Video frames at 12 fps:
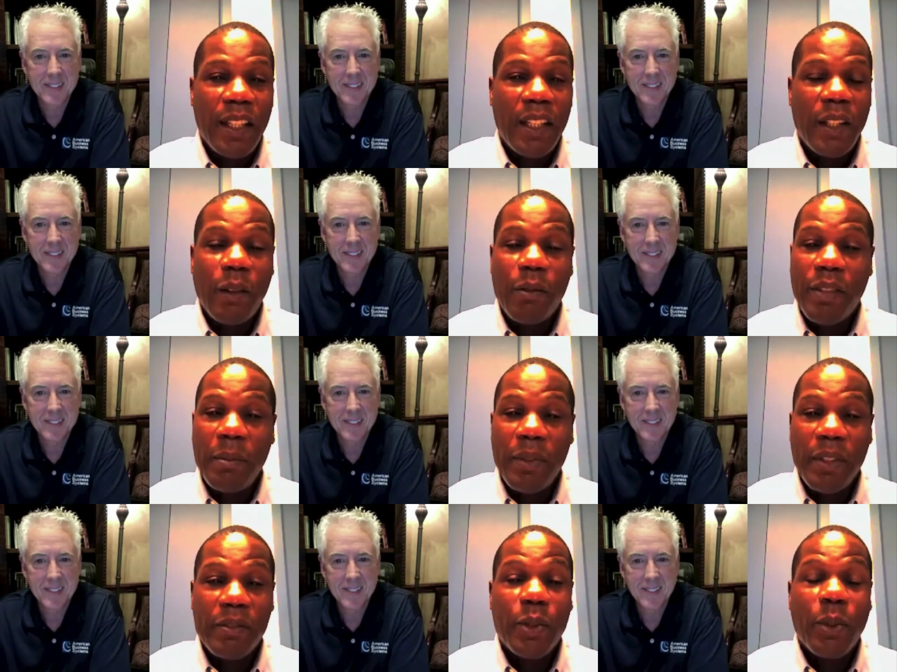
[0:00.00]
Speaker 1: in
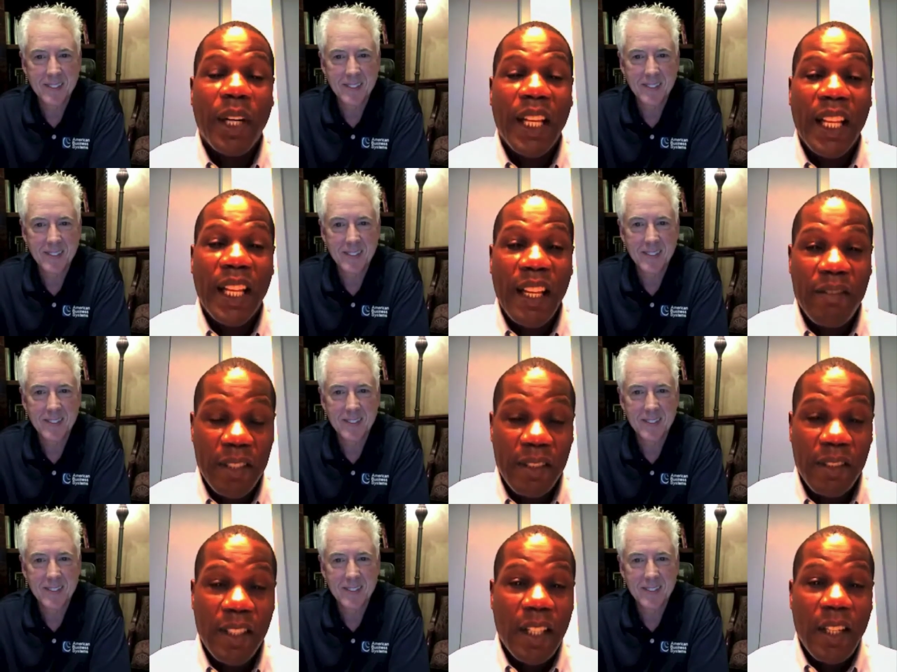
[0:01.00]
November of
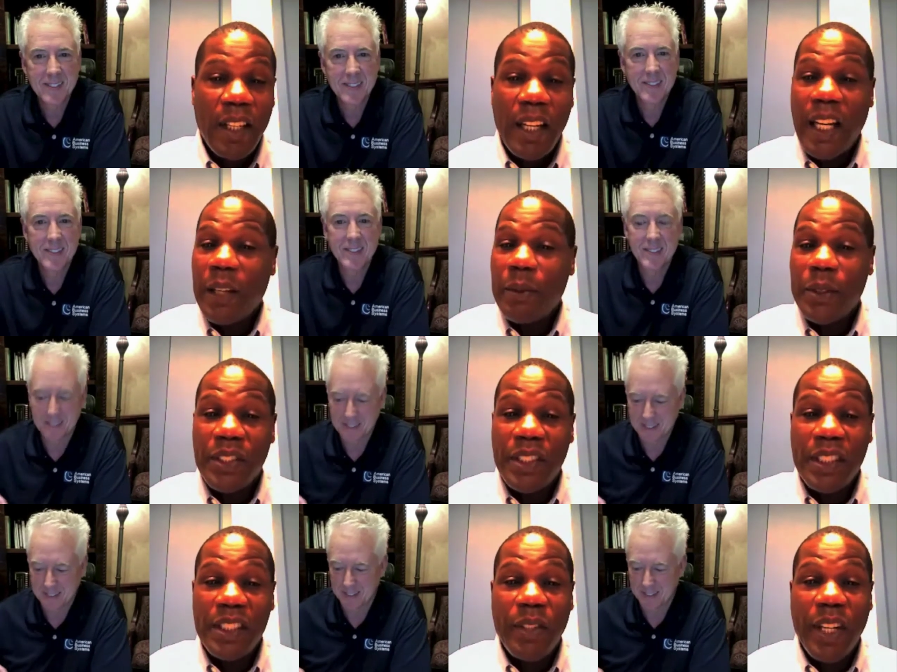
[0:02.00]
2011, I was
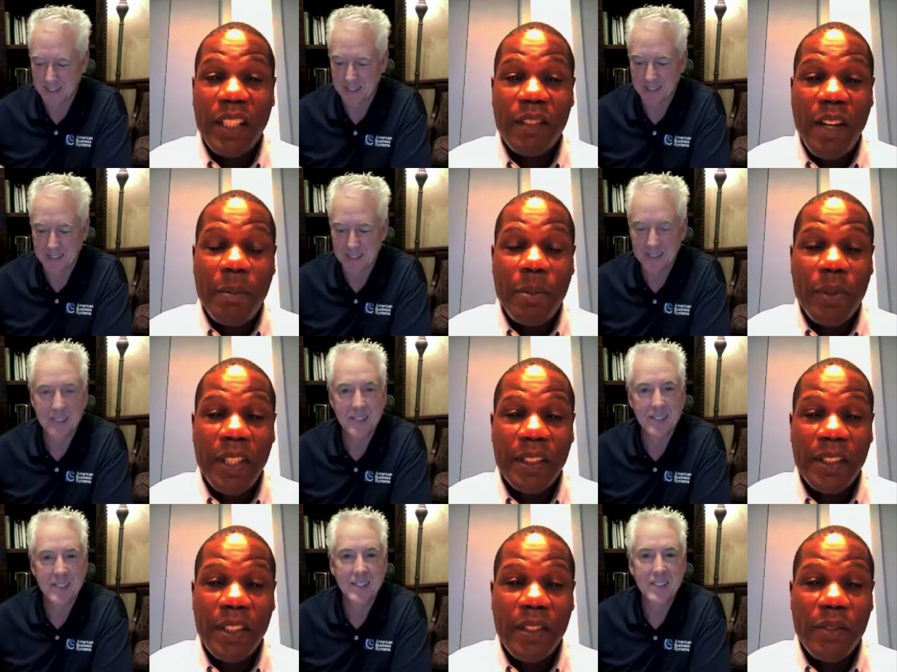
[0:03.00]
the director of
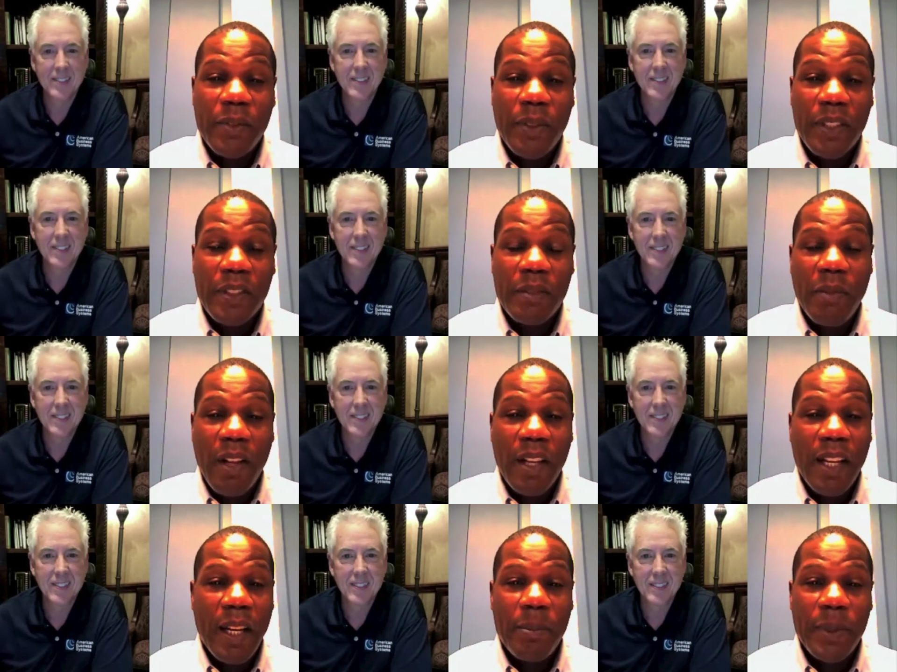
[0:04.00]
operations for a small
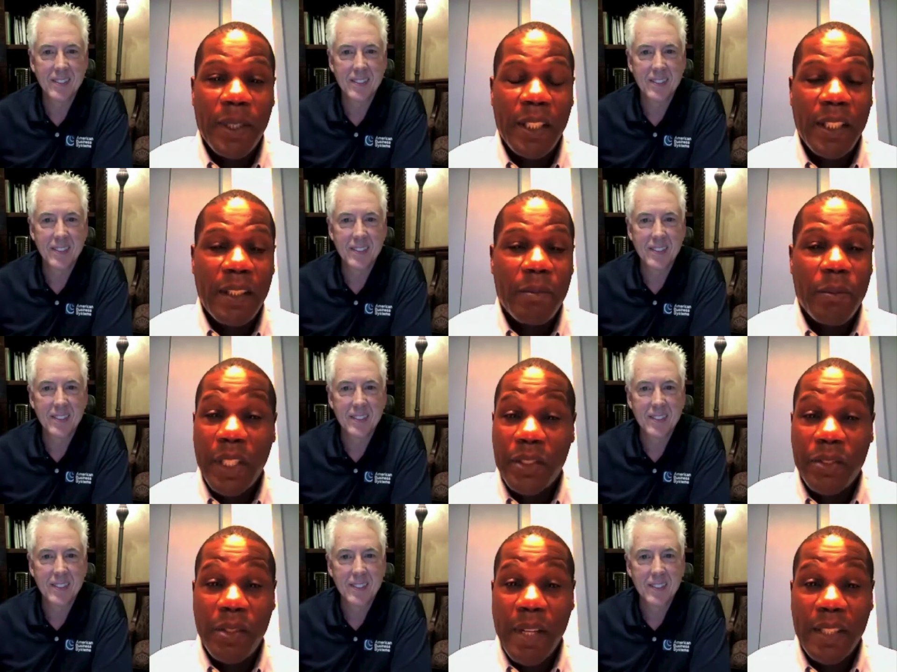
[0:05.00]
company in
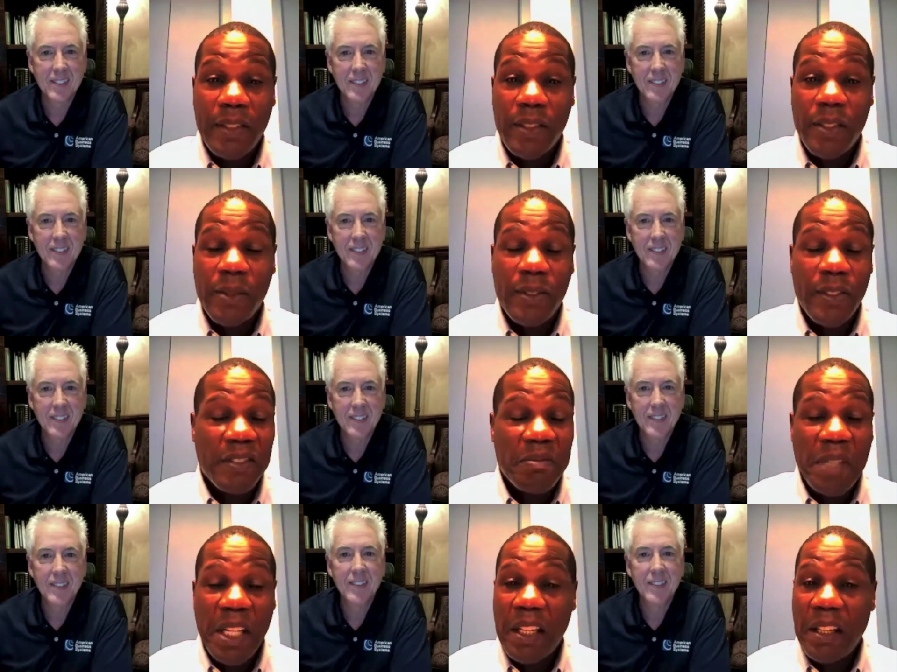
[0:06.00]
Braintree, Massachusetts,
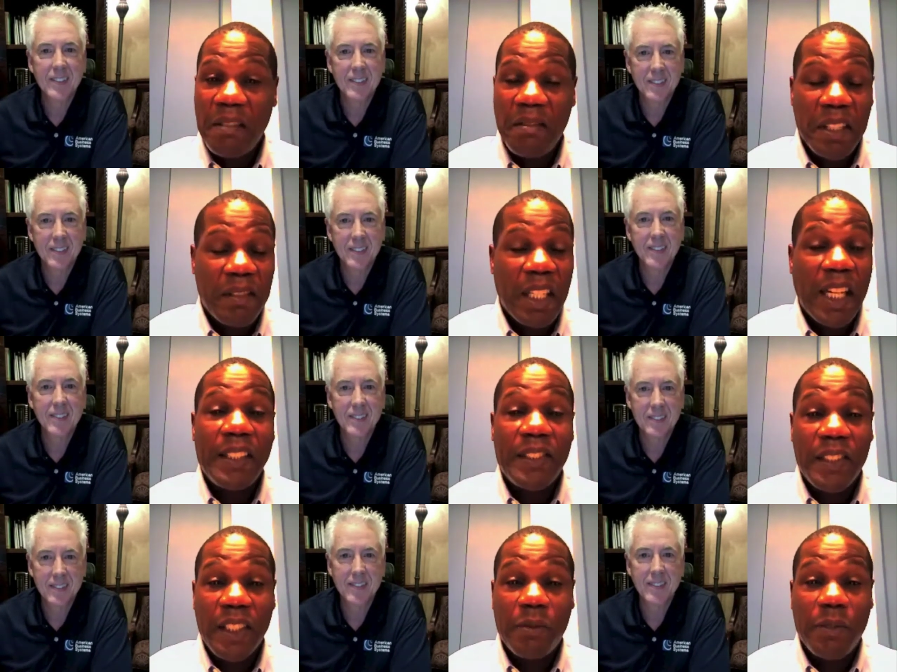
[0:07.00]
making a
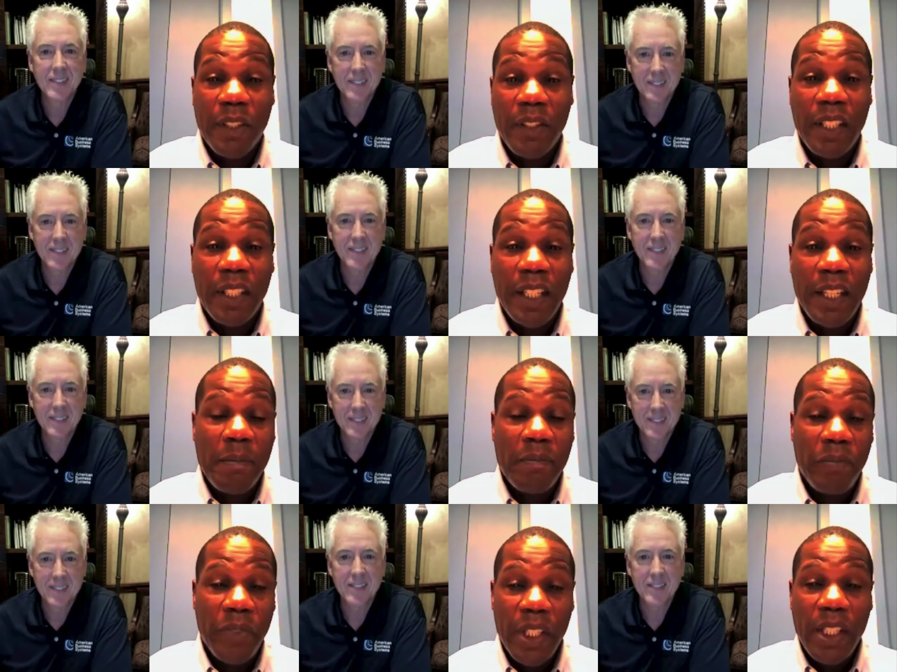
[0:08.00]
nice six-figure
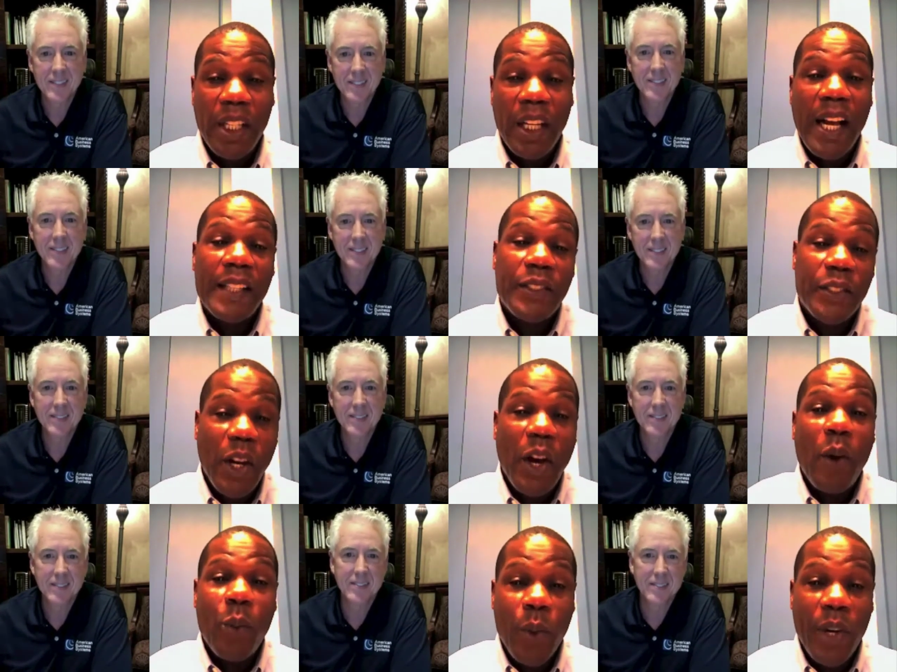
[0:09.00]
income. I
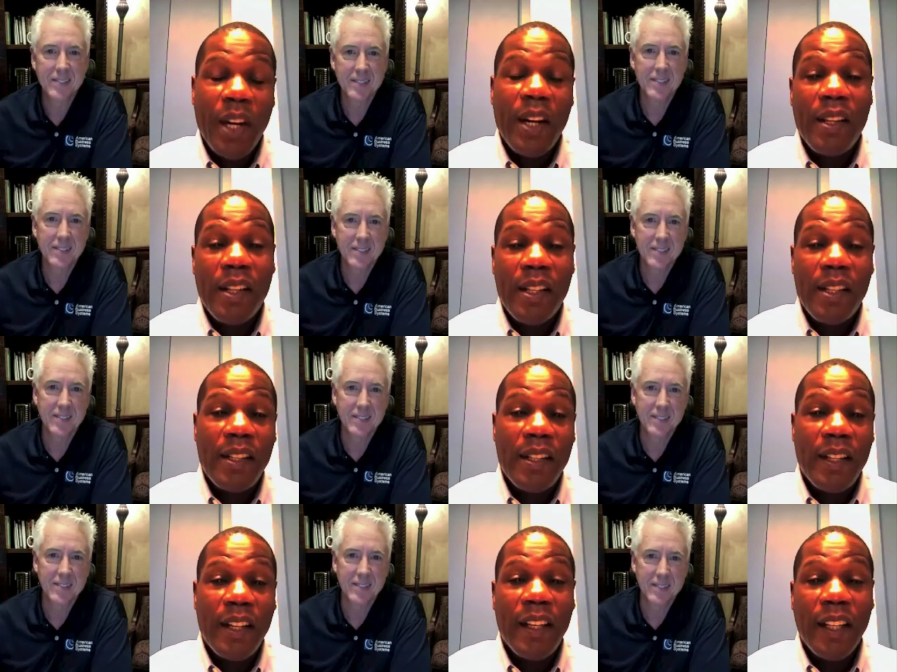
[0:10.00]
saw where
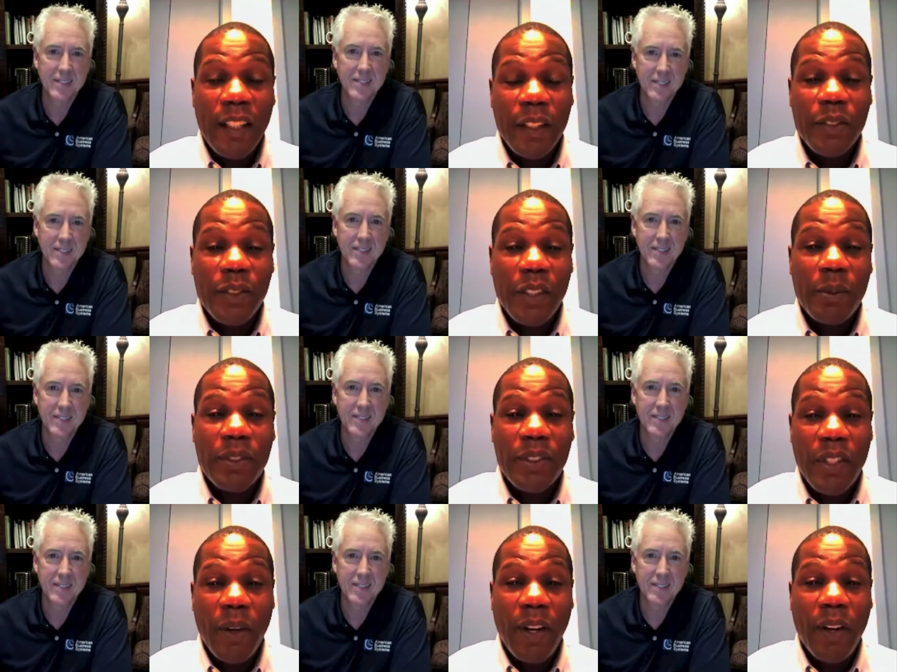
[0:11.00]
the industry
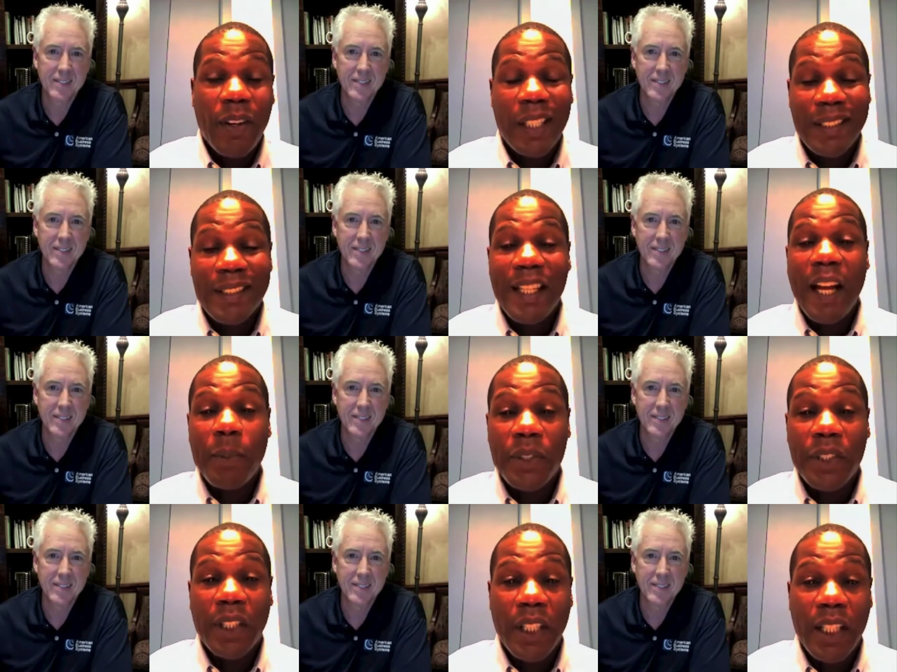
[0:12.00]
was going, or at least that
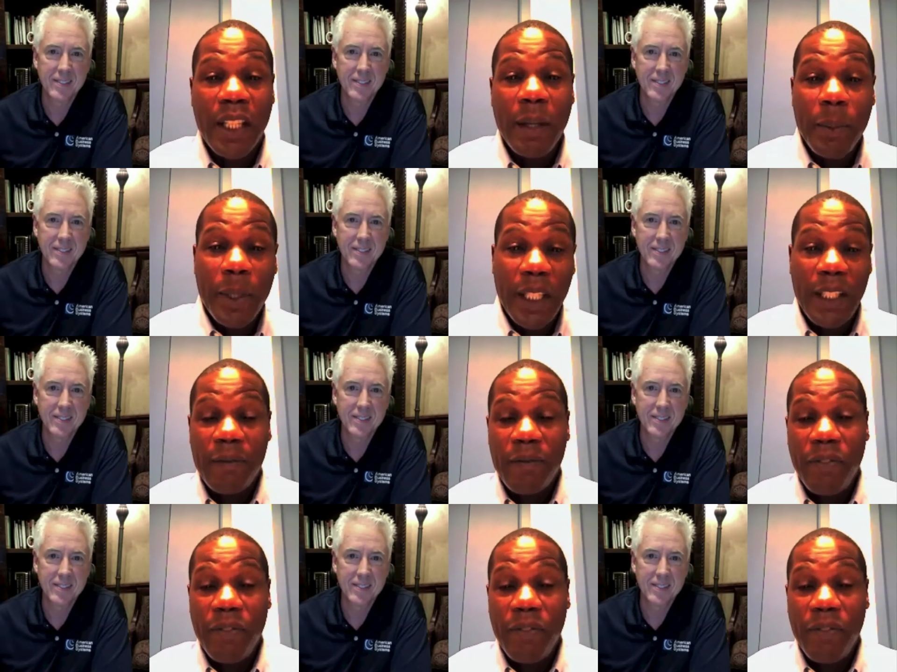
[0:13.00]
particular company.